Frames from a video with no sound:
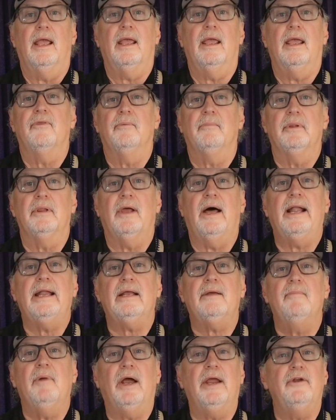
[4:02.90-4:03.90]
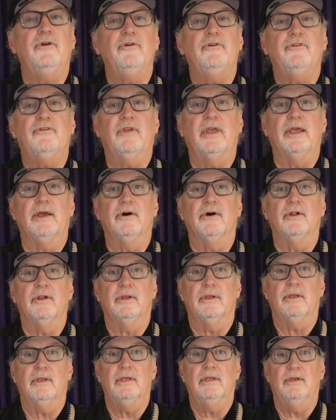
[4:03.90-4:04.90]
The Melodic Minor
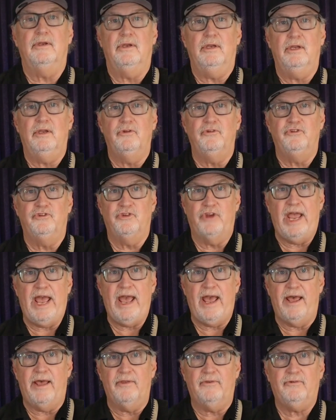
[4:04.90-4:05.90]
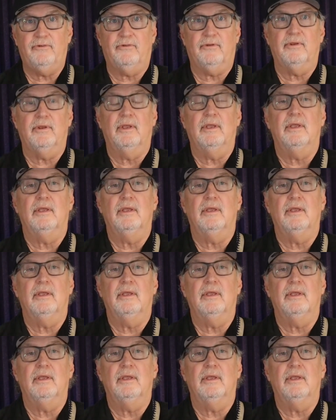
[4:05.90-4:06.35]
scale in jazz